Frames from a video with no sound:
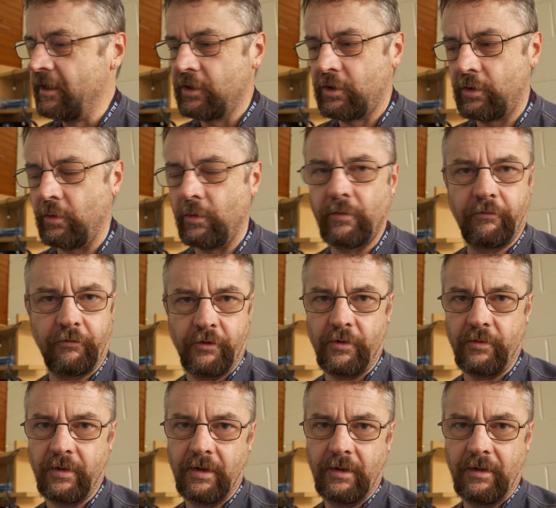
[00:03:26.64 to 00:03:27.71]
talk
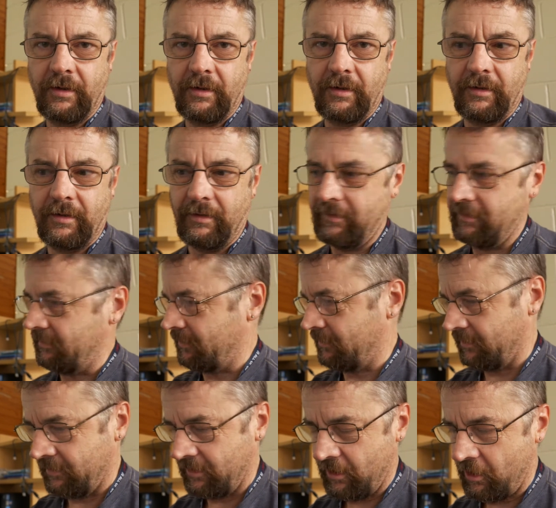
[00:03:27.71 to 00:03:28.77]
through
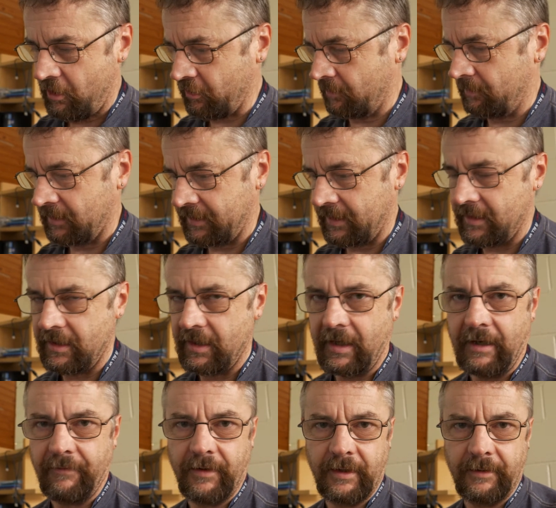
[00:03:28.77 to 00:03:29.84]
the horrible day you're
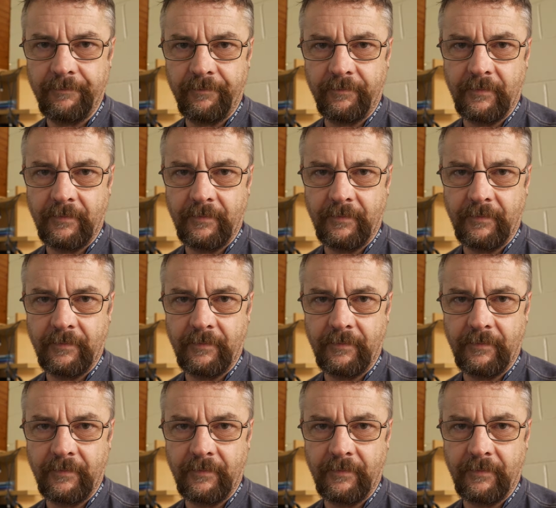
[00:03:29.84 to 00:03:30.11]
having,